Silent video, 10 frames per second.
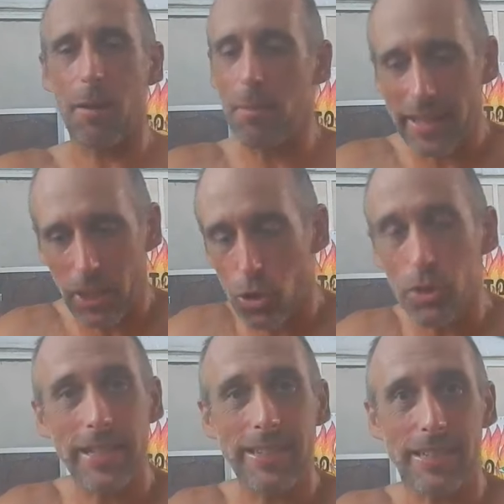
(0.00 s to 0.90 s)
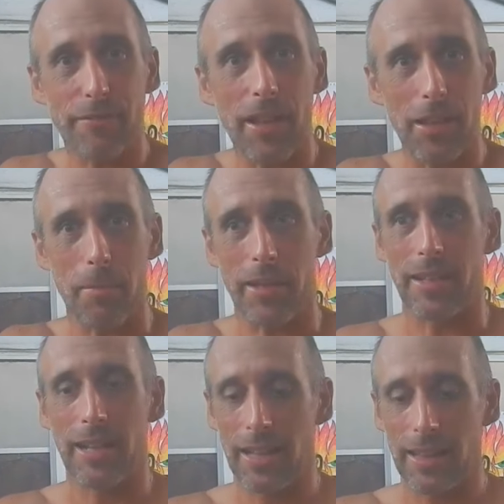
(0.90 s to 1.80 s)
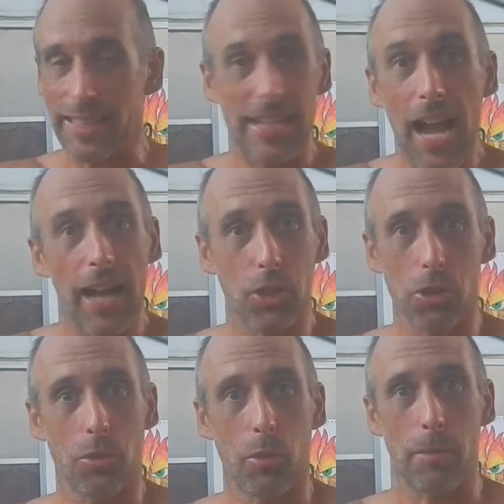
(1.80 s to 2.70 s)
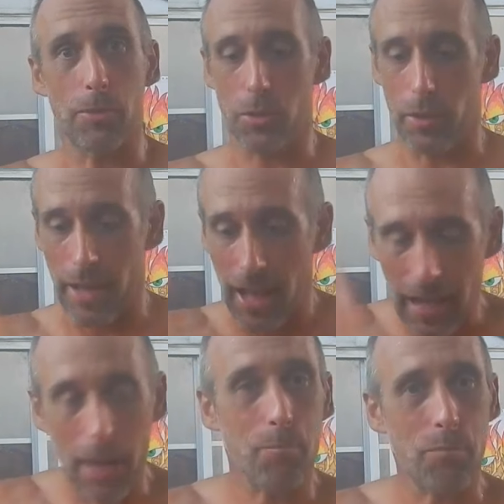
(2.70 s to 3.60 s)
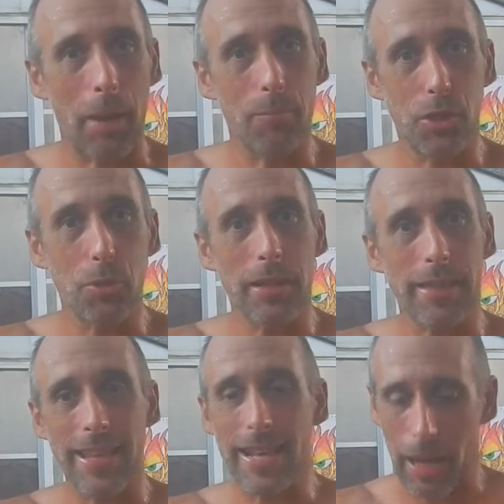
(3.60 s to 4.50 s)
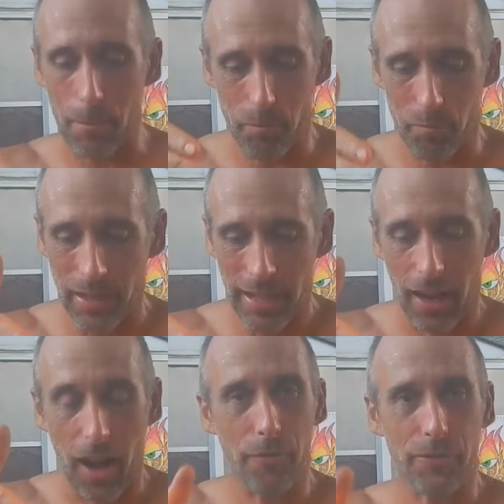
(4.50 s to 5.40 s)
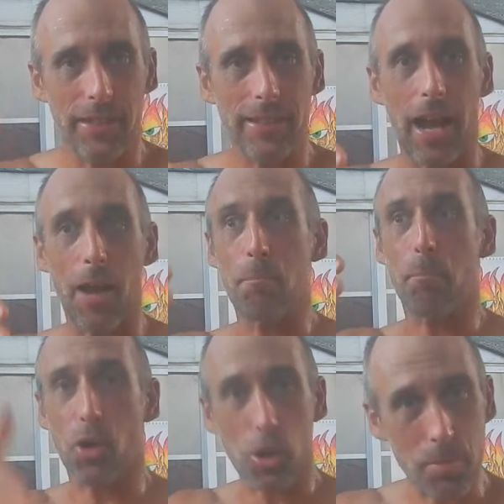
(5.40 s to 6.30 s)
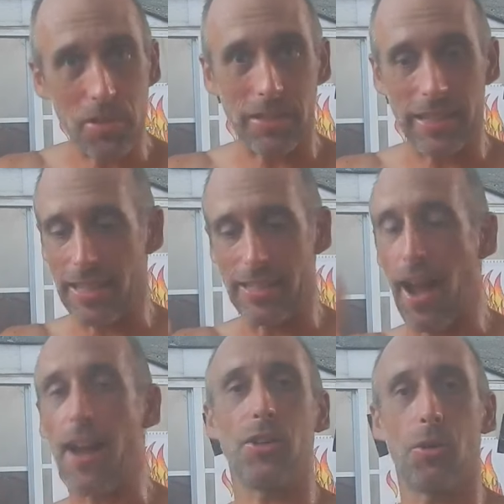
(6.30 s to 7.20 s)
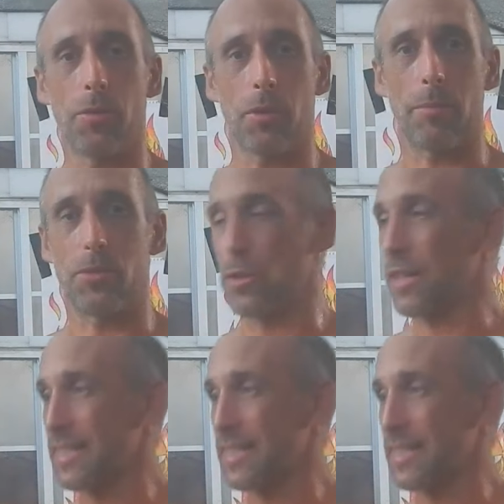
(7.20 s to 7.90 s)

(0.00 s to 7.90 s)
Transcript: I'm like early in the development. Like, yeah, I don't know what I'm doing. I'm, I'm doing a thing. I'm Often I'm purposely not knowing what I'm doing